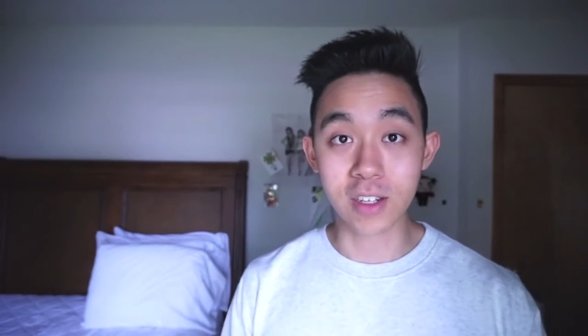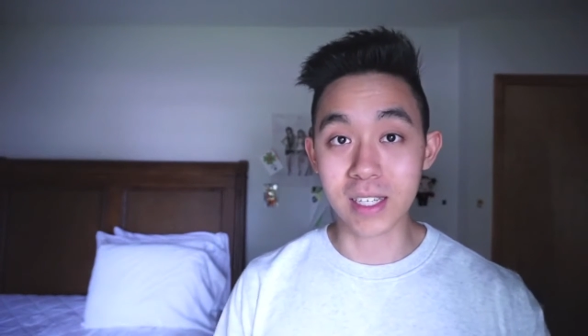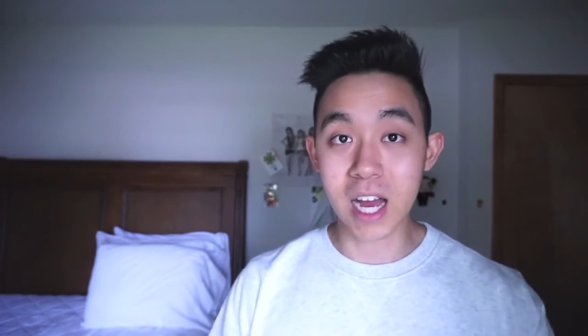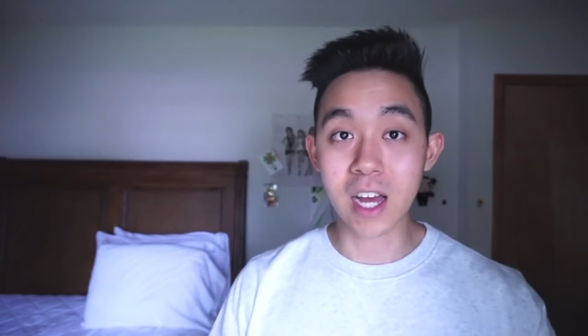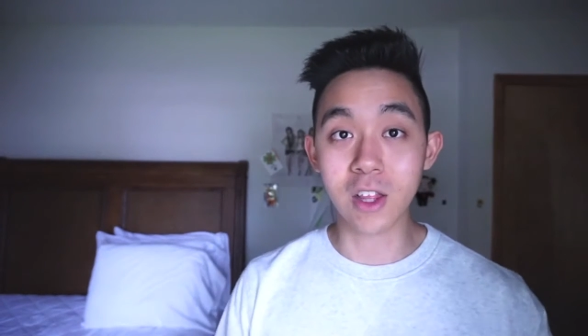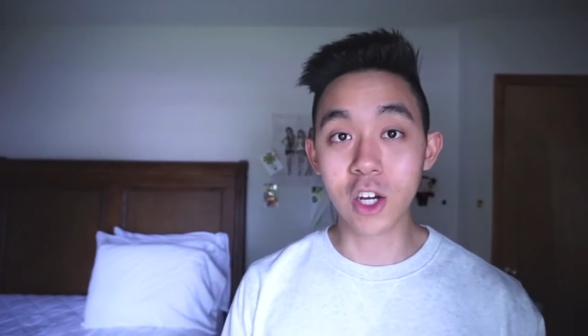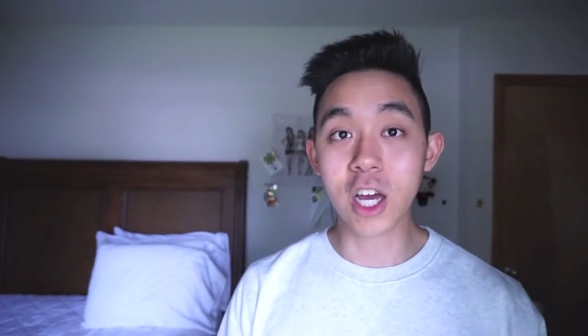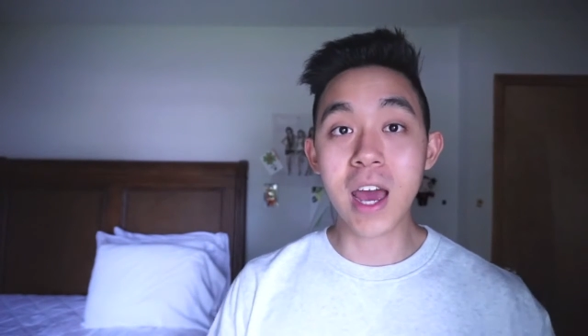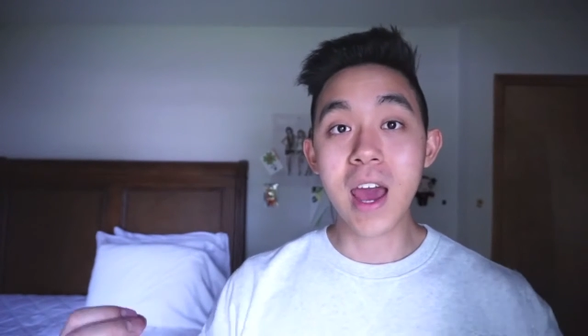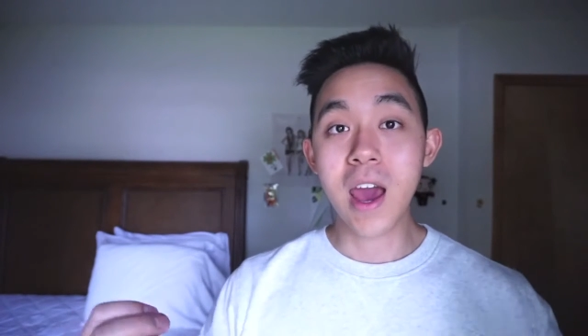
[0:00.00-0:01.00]
does not look
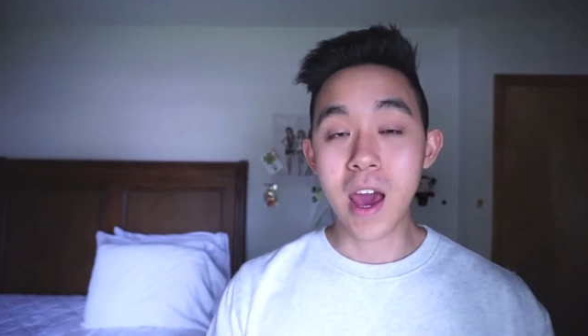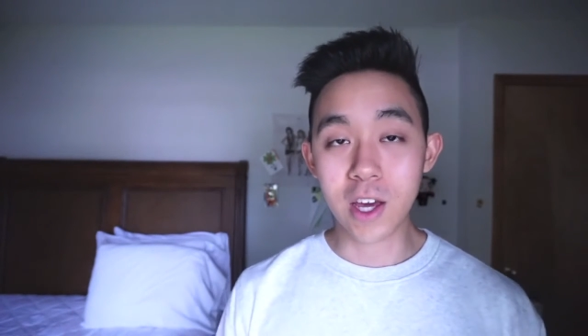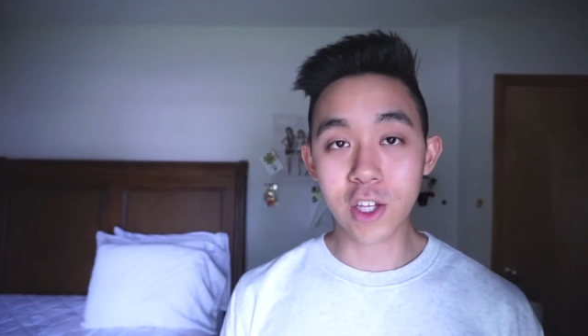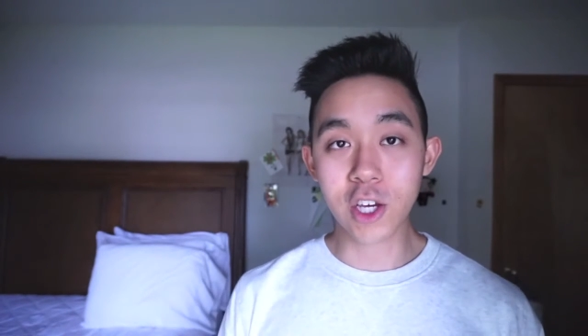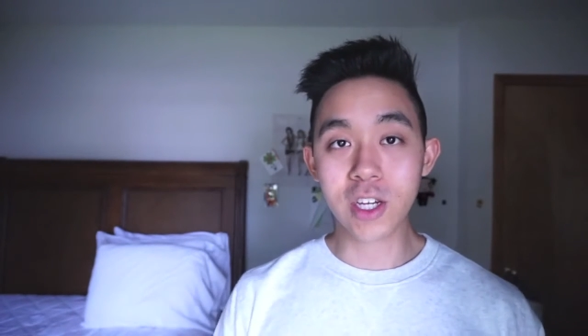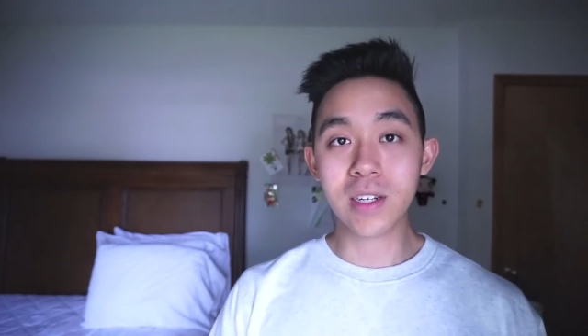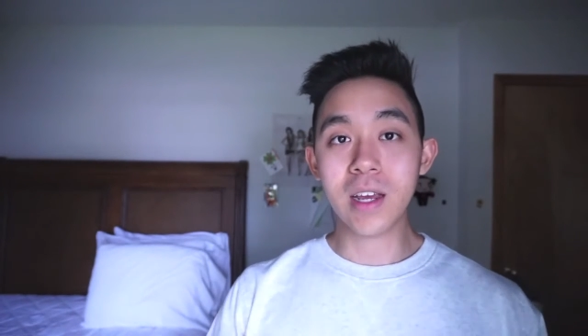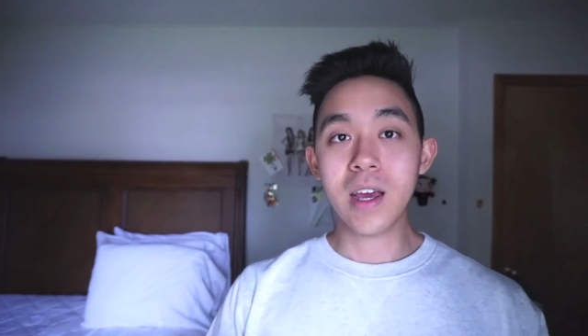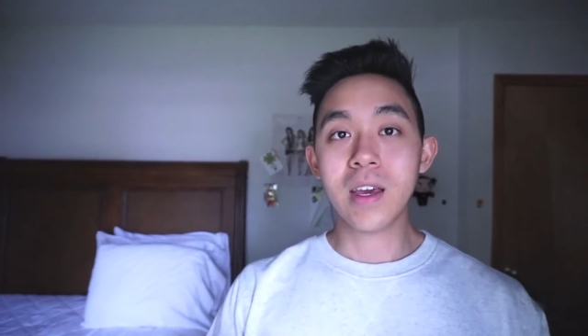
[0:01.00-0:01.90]
Asian,